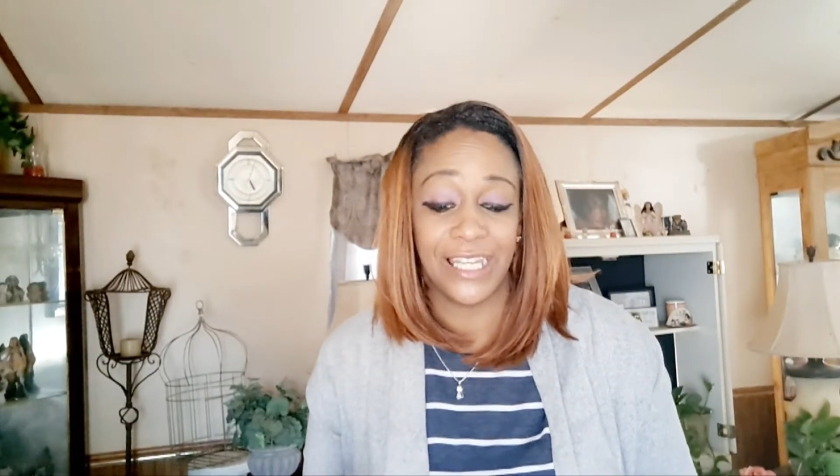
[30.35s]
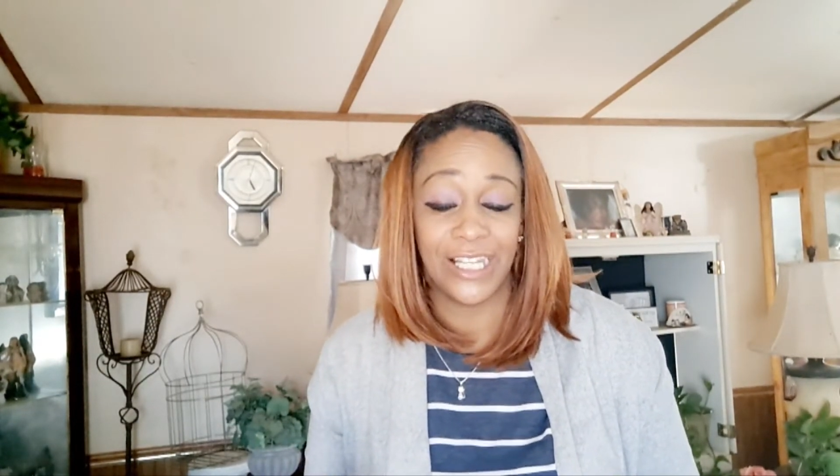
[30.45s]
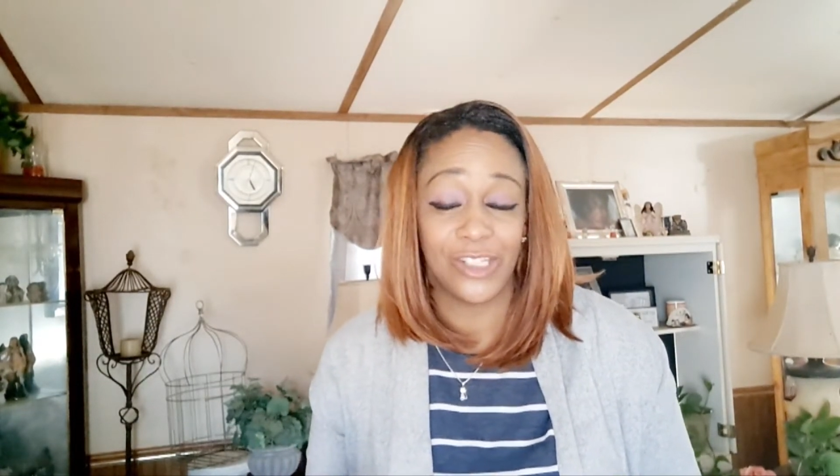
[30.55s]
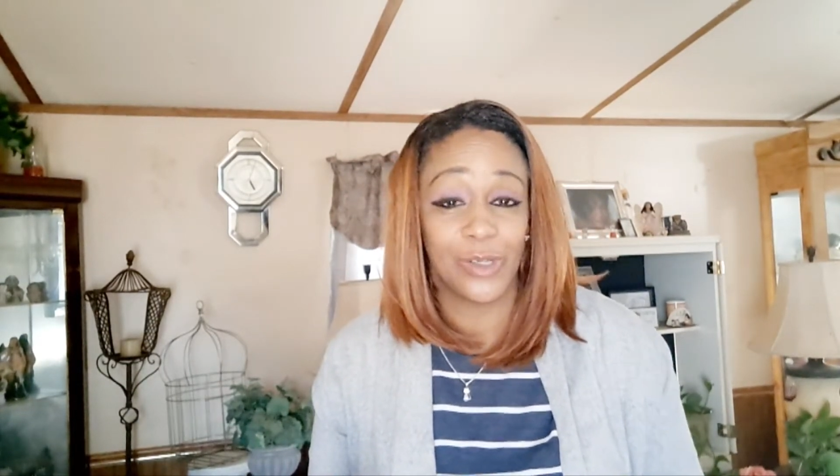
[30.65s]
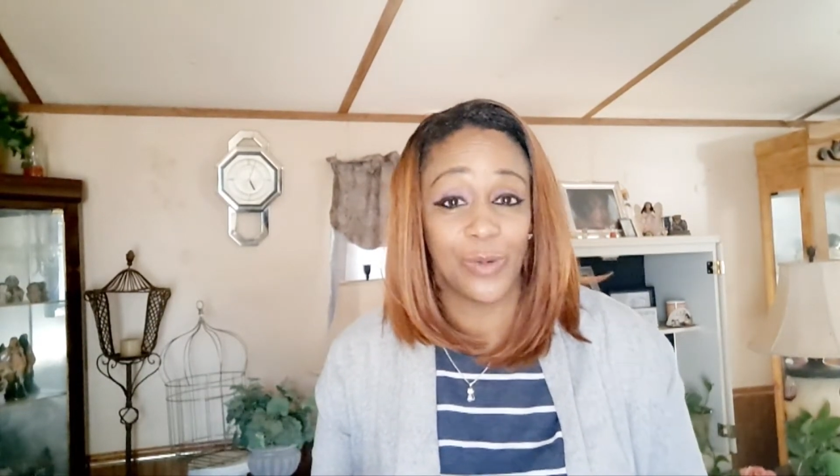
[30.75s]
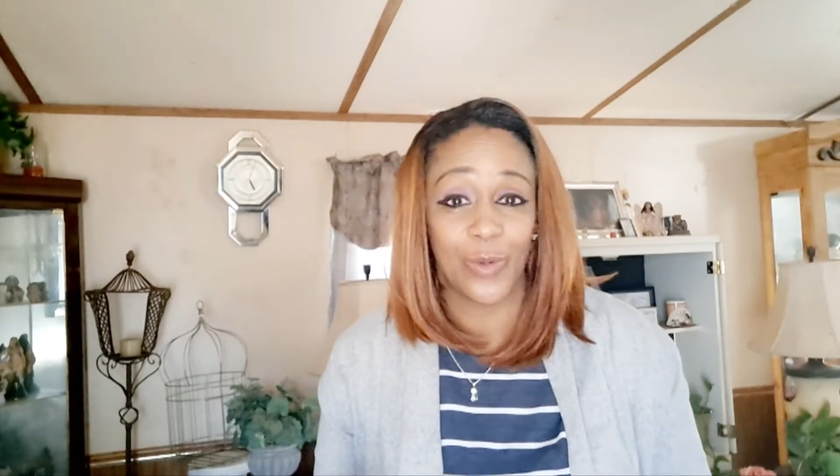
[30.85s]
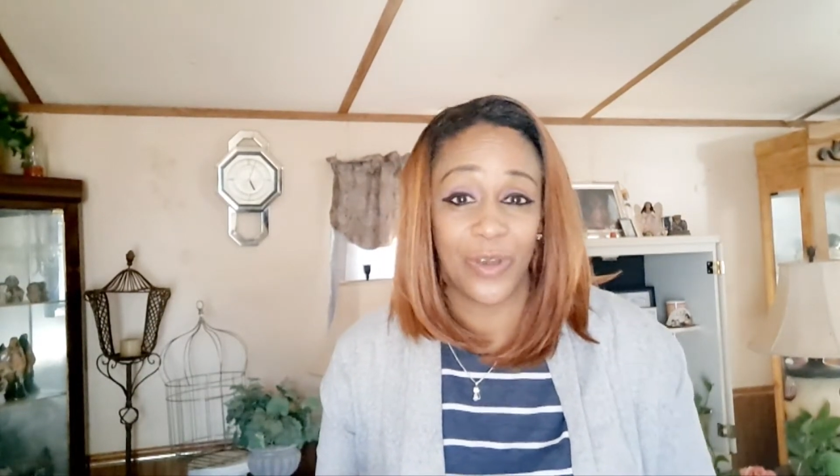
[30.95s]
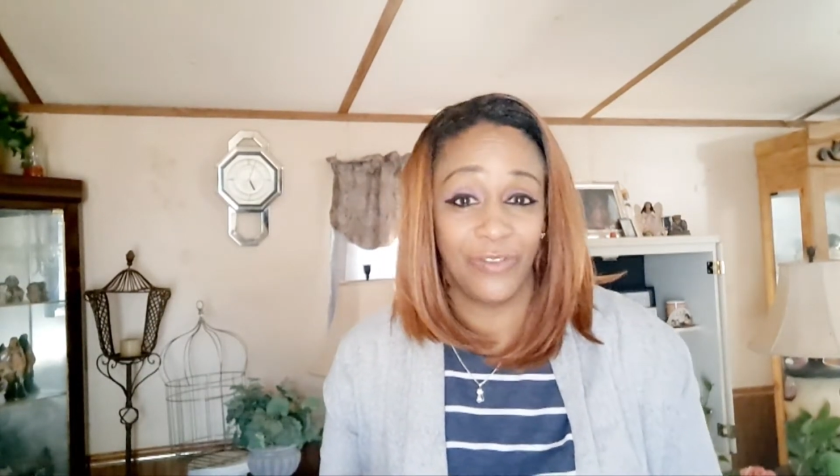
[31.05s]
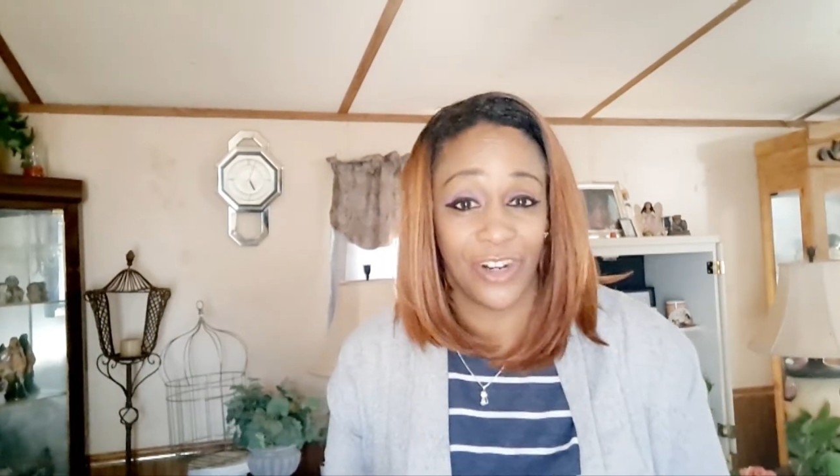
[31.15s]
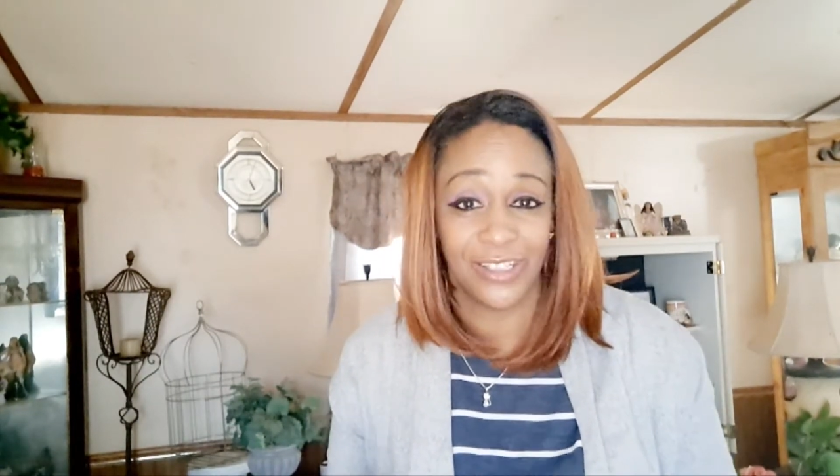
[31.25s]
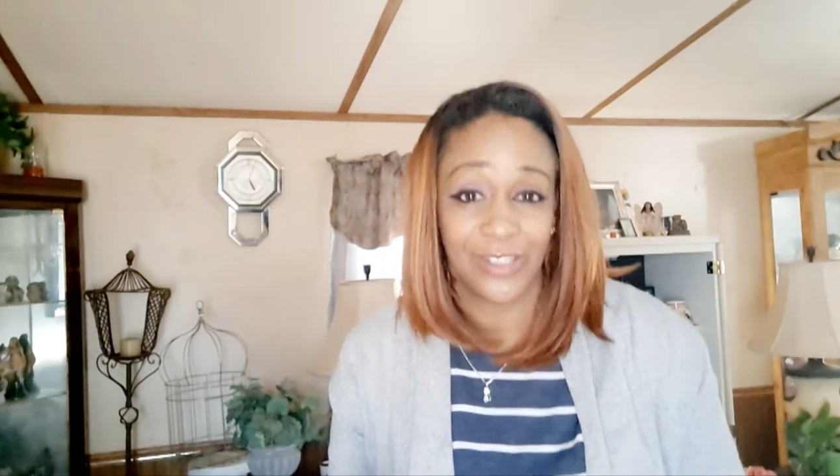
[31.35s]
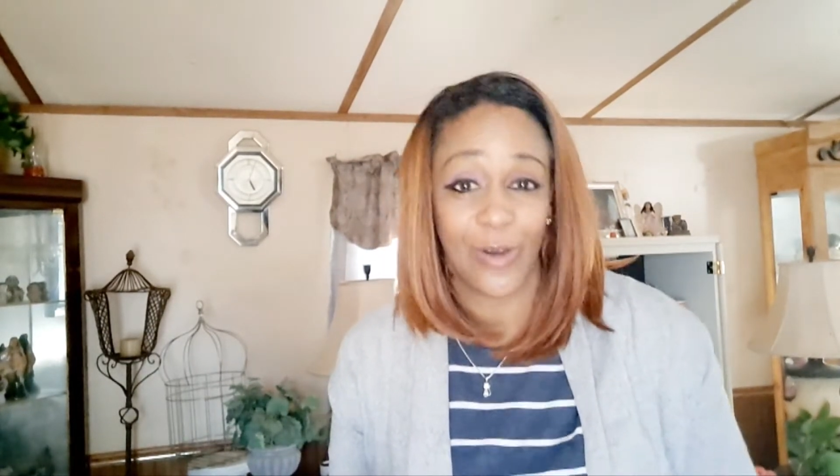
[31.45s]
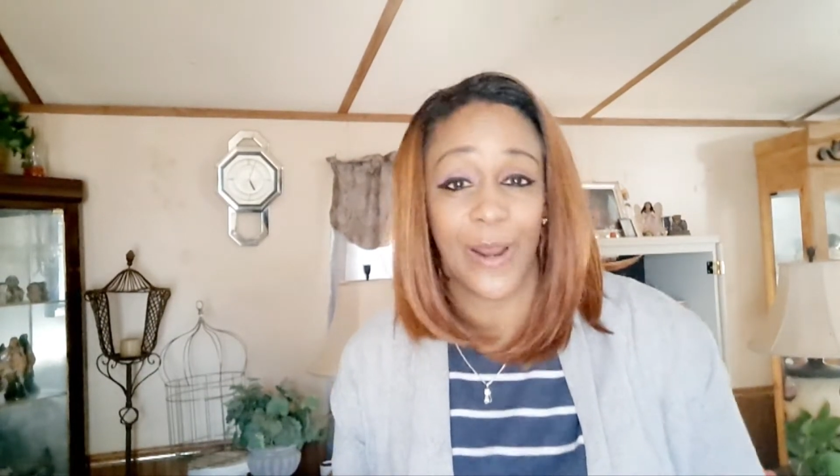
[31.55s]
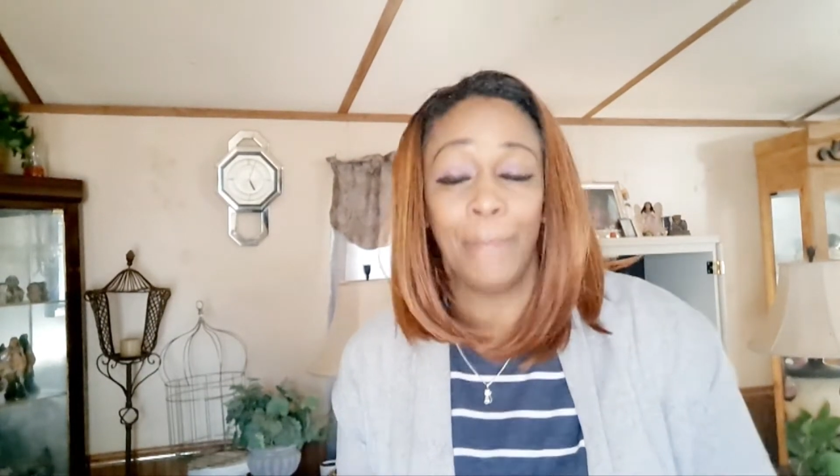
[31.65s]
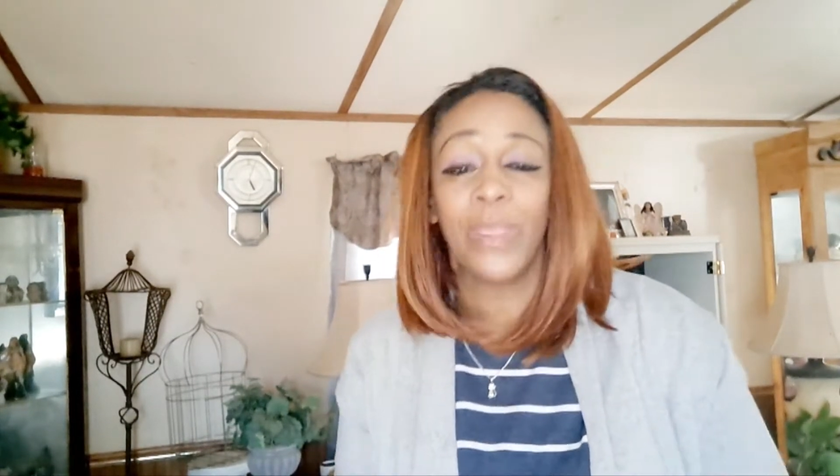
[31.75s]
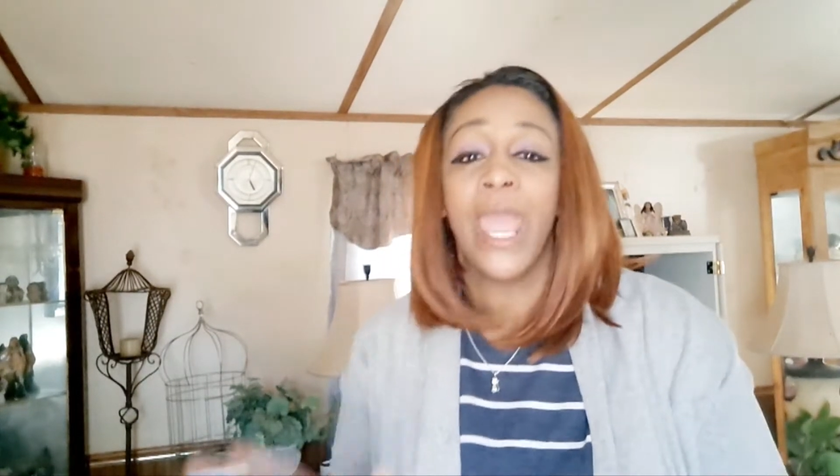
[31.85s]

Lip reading: did too when we first started.